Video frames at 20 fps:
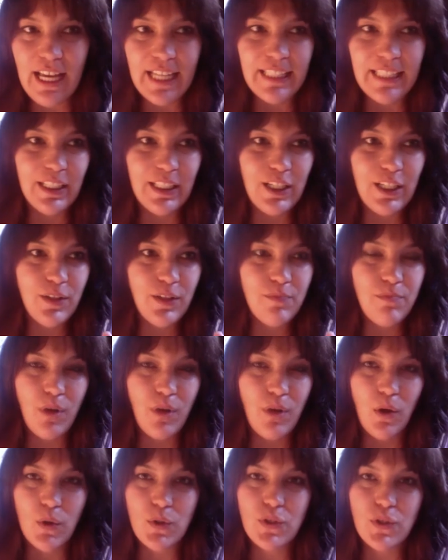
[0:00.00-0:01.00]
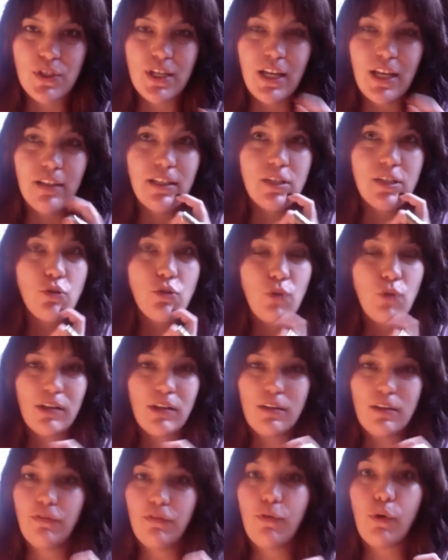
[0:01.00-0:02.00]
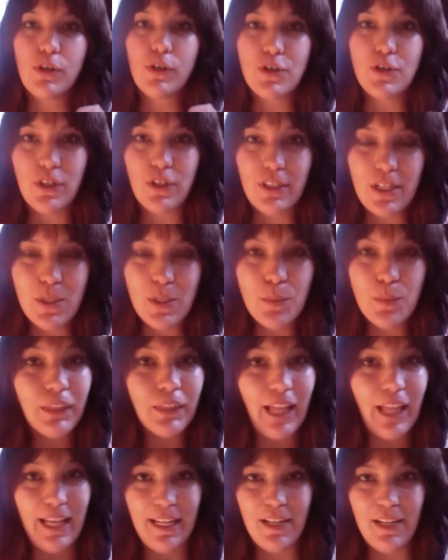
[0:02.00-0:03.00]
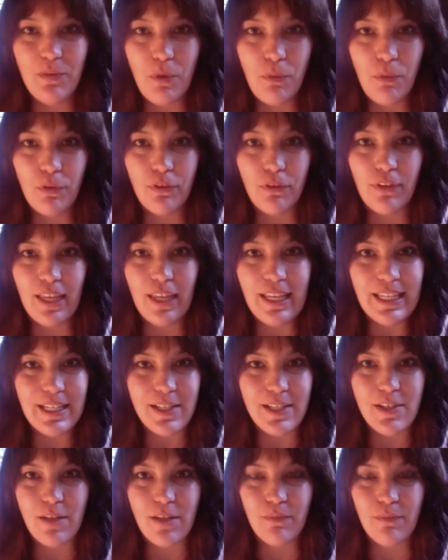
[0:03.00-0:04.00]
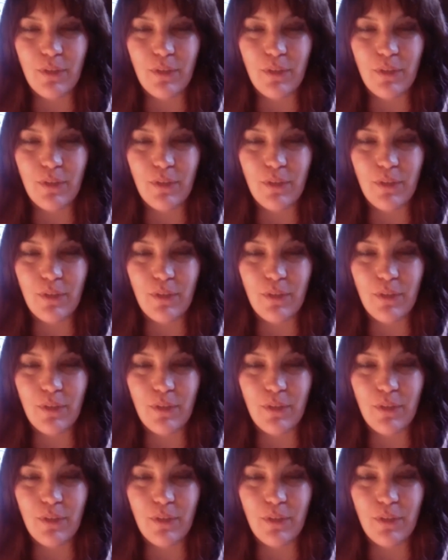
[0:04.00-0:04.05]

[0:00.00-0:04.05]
they're the most destructive force on this planet people think it's